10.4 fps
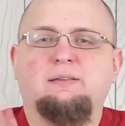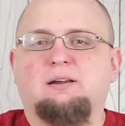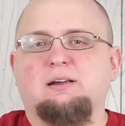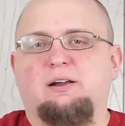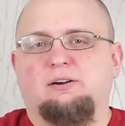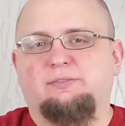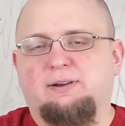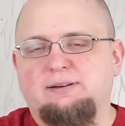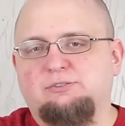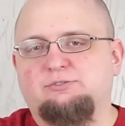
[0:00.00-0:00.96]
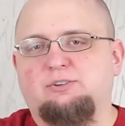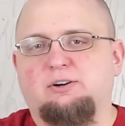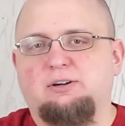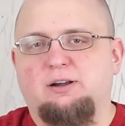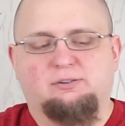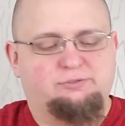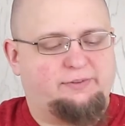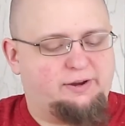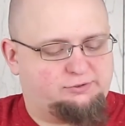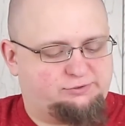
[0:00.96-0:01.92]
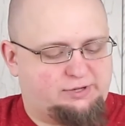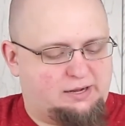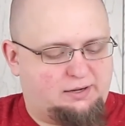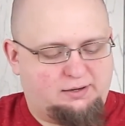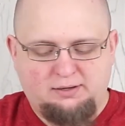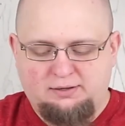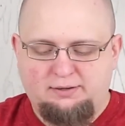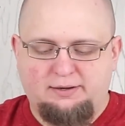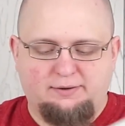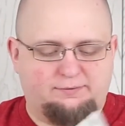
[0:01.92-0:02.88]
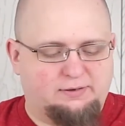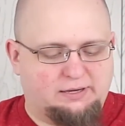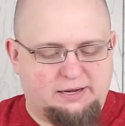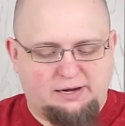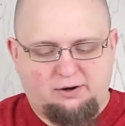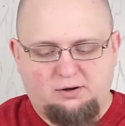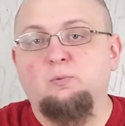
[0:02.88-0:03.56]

The Gunner, the Death Star Gunners, they're statted if you care.